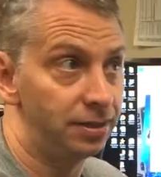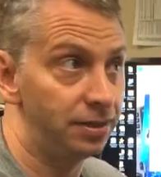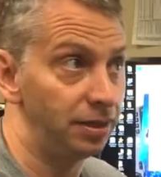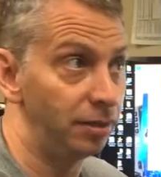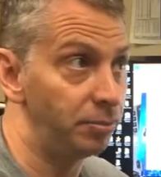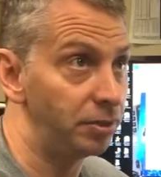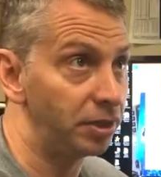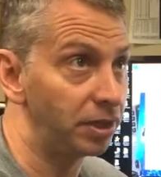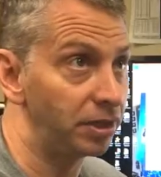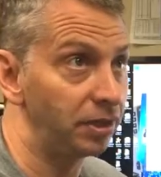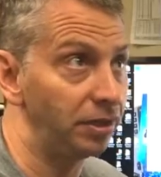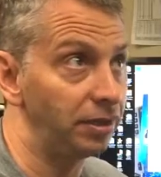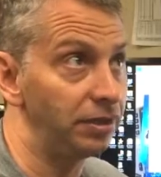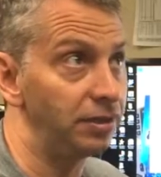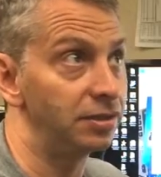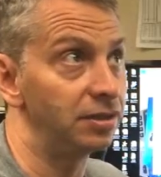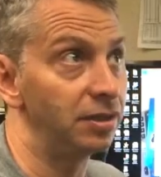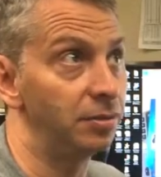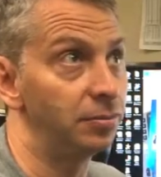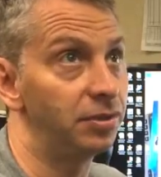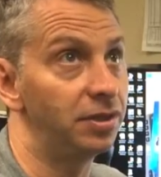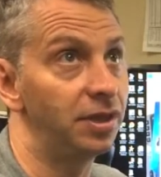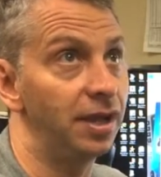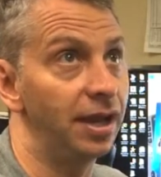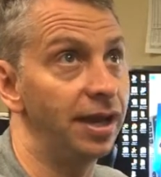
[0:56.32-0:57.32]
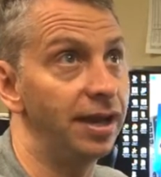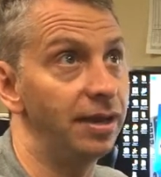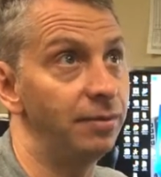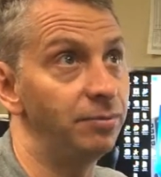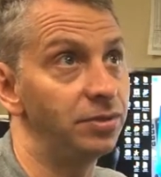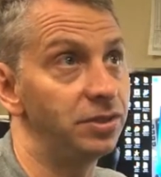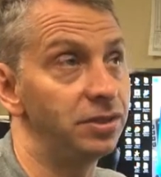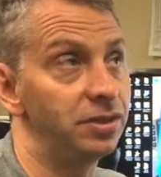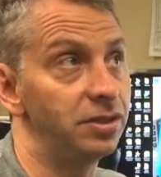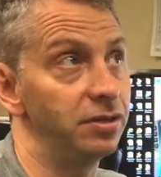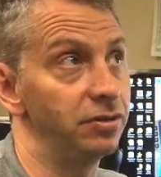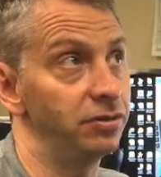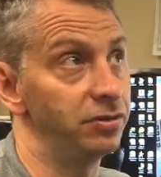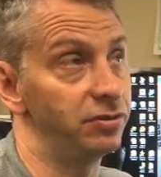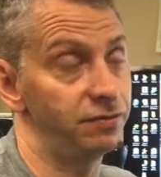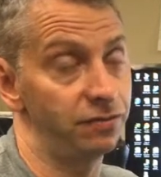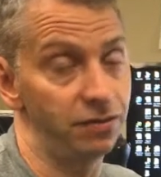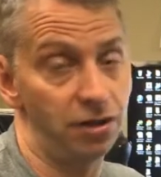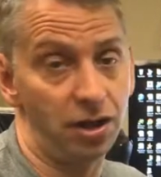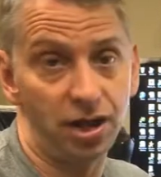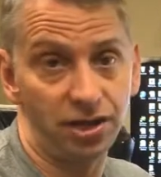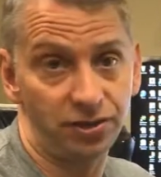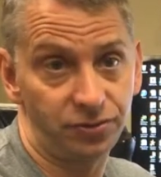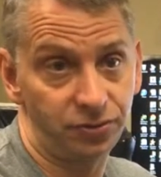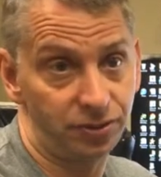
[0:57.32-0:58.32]
Typically, sometimes there's
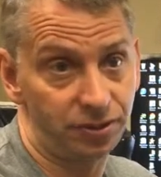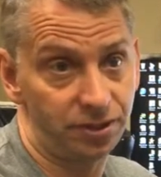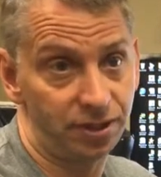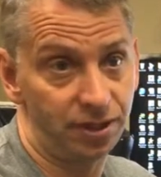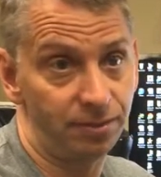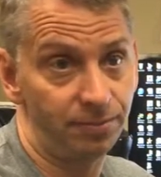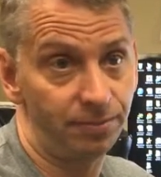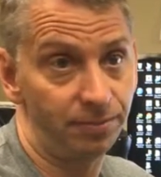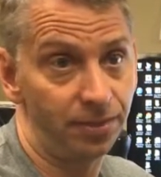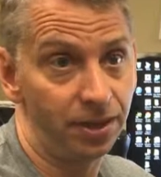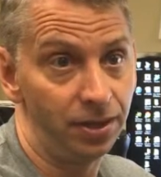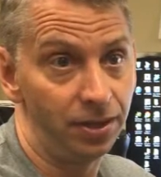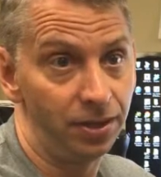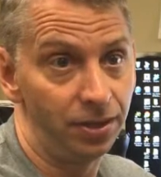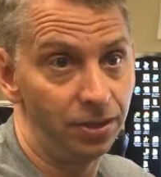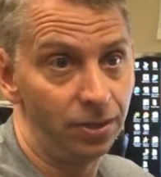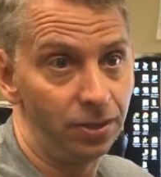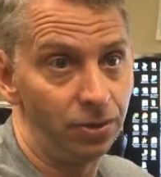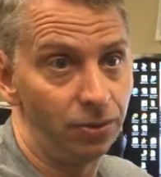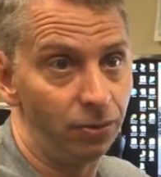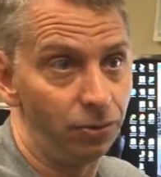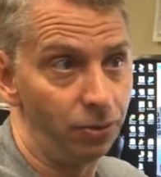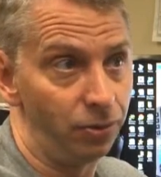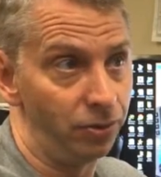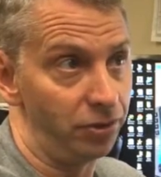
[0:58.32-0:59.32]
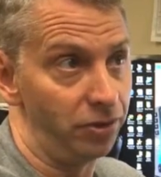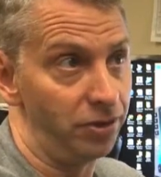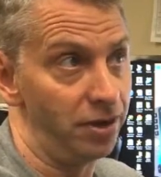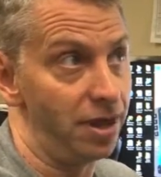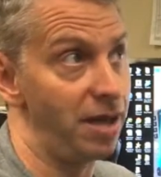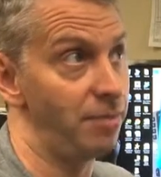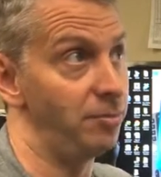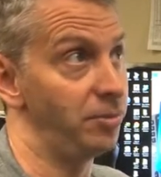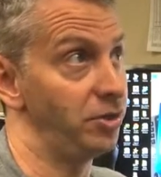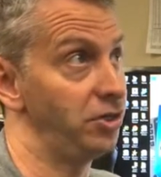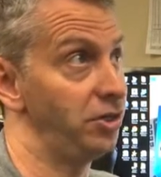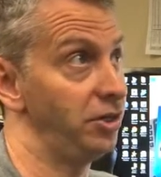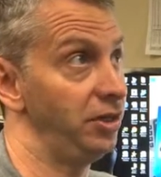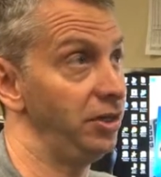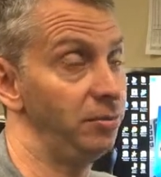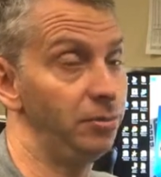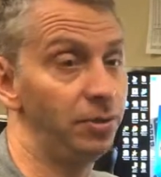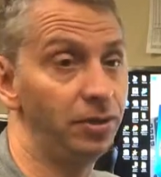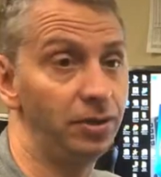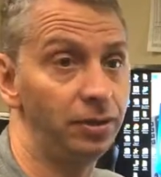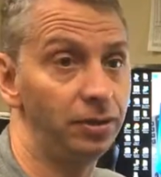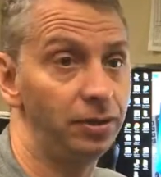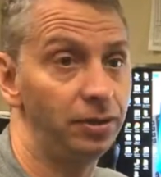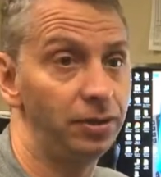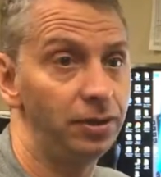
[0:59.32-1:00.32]
flaws with them or they're not
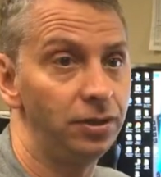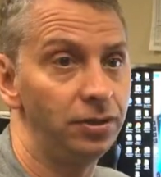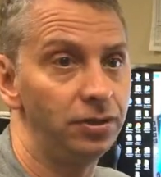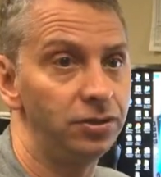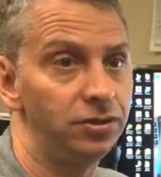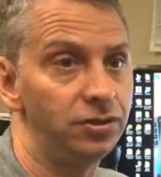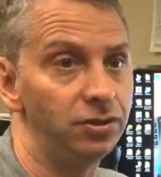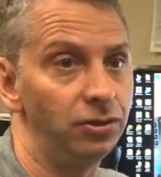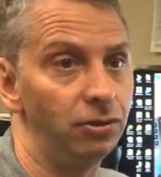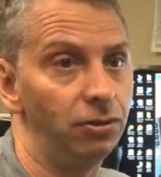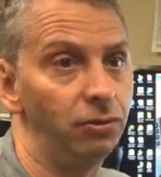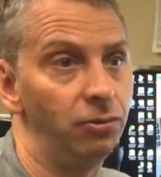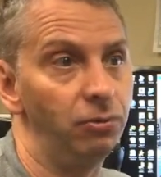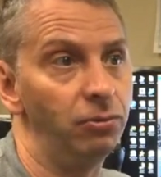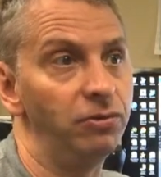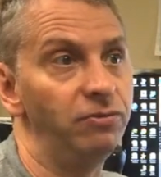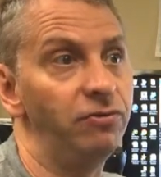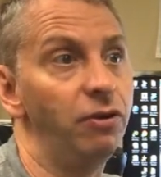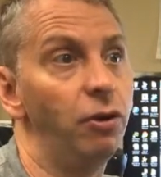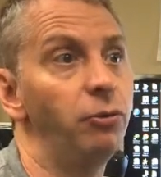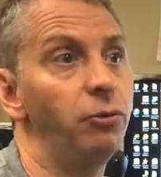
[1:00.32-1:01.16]
machinable. So we've